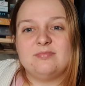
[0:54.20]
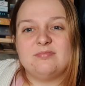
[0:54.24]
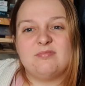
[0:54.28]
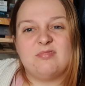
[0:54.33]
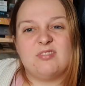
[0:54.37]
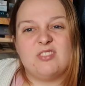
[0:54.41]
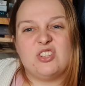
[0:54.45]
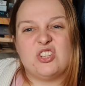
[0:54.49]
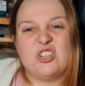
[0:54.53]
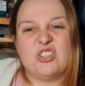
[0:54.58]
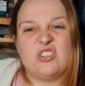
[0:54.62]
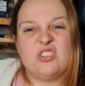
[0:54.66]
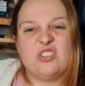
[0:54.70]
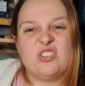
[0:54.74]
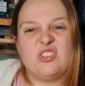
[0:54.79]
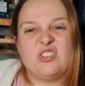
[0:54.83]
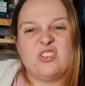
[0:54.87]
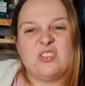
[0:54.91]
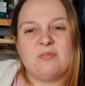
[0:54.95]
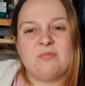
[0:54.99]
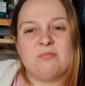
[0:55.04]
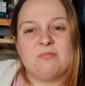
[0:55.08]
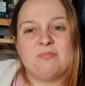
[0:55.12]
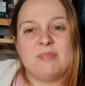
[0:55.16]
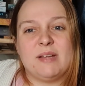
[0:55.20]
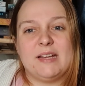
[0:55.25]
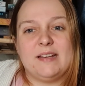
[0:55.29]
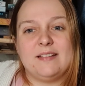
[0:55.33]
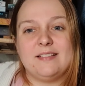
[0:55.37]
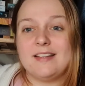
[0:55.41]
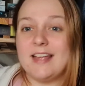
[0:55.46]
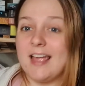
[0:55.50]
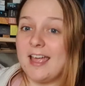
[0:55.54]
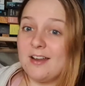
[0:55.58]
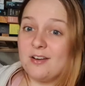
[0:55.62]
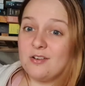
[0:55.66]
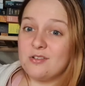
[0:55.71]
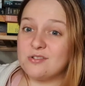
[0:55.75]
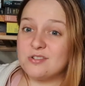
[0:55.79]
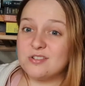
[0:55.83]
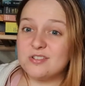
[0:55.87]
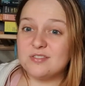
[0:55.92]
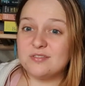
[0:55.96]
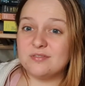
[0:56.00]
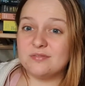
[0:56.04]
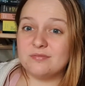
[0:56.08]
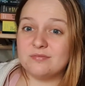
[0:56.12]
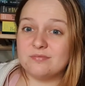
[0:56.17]
just been getting on
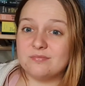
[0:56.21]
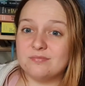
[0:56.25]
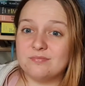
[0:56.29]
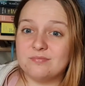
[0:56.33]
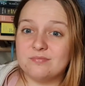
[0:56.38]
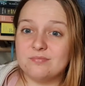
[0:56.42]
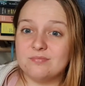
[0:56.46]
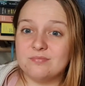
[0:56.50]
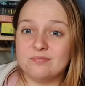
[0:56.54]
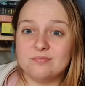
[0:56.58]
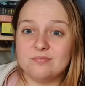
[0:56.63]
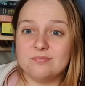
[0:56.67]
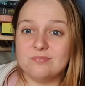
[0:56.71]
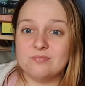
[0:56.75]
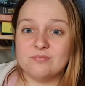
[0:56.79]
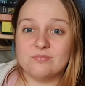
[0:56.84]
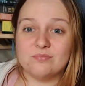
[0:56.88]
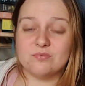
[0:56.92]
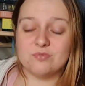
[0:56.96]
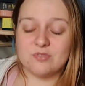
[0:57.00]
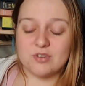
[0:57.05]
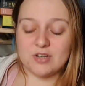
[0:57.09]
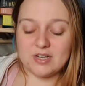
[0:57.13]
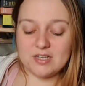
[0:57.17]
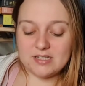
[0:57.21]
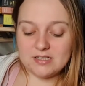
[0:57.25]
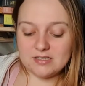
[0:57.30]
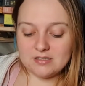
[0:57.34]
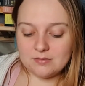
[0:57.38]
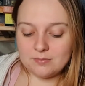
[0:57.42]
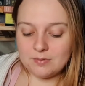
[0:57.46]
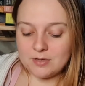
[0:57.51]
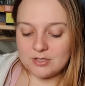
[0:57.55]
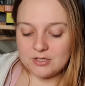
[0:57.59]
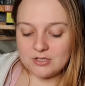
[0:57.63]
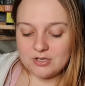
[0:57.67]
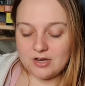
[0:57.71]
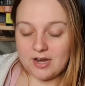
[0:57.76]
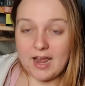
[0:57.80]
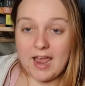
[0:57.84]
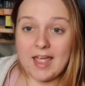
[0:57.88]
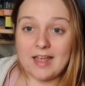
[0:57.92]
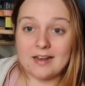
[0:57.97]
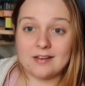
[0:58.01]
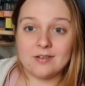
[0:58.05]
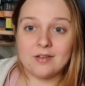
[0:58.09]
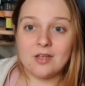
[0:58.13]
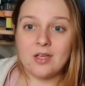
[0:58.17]
and reading as much as I
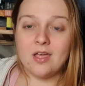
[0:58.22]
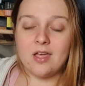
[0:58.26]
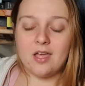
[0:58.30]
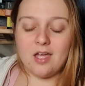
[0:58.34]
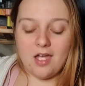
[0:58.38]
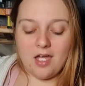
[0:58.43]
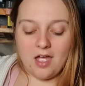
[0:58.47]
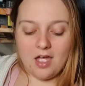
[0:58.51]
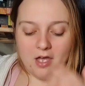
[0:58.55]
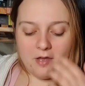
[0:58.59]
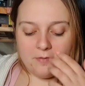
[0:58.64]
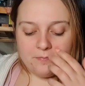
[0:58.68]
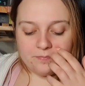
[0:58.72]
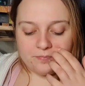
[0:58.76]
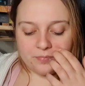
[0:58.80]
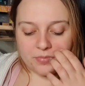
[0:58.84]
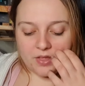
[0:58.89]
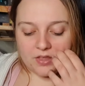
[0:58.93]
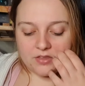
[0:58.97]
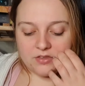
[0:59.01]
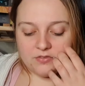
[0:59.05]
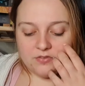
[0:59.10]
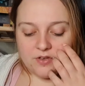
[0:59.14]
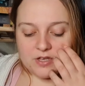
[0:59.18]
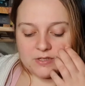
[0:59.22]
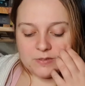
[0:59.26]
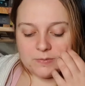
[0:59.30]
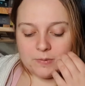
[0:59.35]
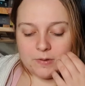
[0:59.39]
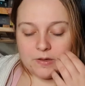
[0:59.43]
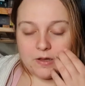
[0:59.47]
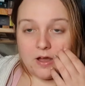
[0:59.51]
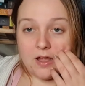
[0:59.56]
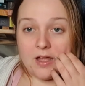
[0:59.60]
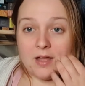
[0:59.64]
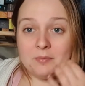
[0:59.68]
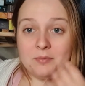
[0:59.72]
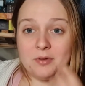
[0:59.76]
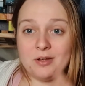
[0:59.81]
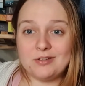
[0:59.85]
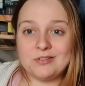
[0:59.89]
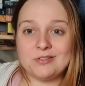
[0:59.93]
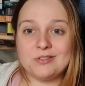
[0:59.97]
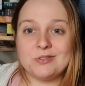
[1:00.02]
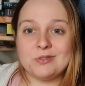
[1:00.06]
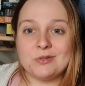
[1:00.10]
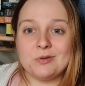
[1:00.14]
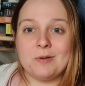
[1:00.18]
can. The first book I'm going
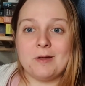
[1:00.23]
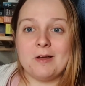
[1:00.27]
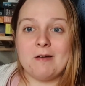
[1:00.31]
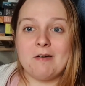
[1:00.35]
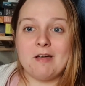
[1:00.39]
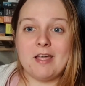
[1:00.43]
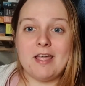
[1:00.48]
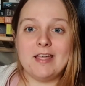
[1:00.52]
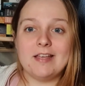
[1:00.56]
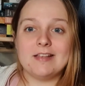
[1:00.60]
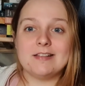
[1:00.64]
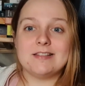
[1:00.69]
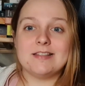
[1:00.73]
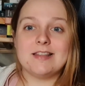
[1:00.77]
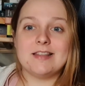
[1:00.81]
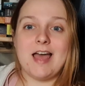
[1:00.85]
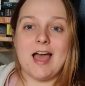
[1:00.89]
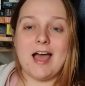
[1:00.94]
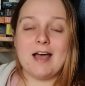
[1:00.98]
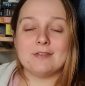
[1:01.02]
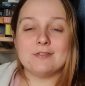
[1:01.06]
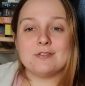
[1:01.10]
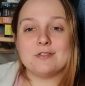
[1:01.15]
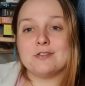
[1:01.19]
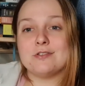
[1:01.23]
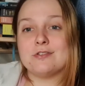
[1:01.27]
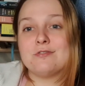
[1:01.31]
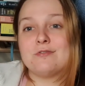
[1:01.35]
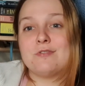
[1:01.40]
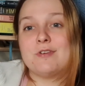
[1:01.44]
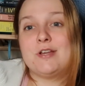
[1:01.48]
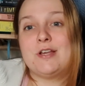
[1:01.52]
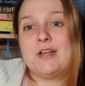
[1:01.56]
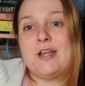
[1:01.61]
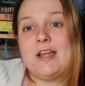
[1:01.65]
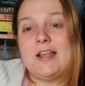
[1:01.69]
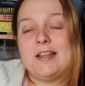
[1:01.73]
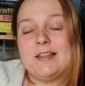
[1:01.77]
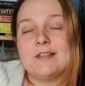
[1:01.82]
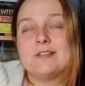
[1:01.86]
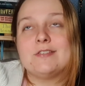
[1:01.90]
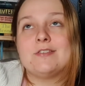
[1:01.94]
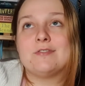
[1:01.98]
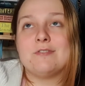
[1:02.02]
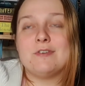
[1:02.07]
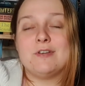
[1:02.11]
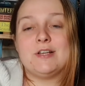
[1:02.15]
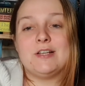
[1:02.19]
to talk about is The House of in the
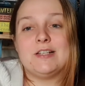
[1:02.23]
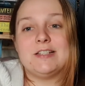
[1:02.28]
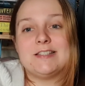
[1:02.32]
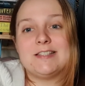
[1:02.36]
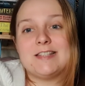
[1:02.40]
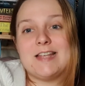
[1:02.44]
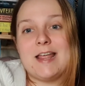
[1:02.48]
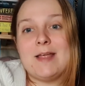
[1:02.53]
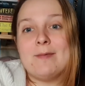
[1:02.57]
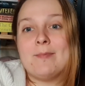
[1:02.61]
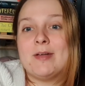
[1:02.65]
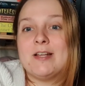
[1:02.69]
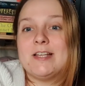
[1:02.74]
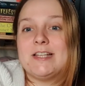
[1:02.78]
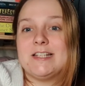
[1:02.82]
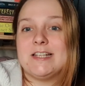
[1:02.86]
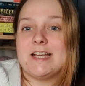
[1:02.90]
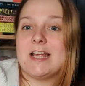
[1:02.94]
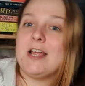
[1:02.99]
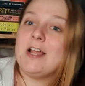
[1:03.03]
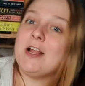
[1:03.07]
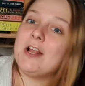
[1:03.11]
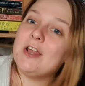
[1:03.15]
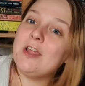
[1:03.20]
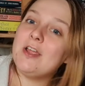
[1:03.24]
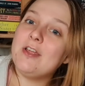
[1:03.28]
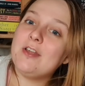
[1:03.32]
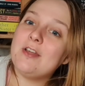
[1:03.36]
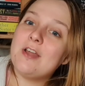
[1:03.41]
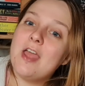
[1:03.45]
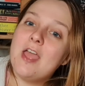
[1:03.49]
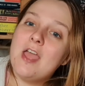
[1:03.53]
Cerulean Sea by T.J. Kline,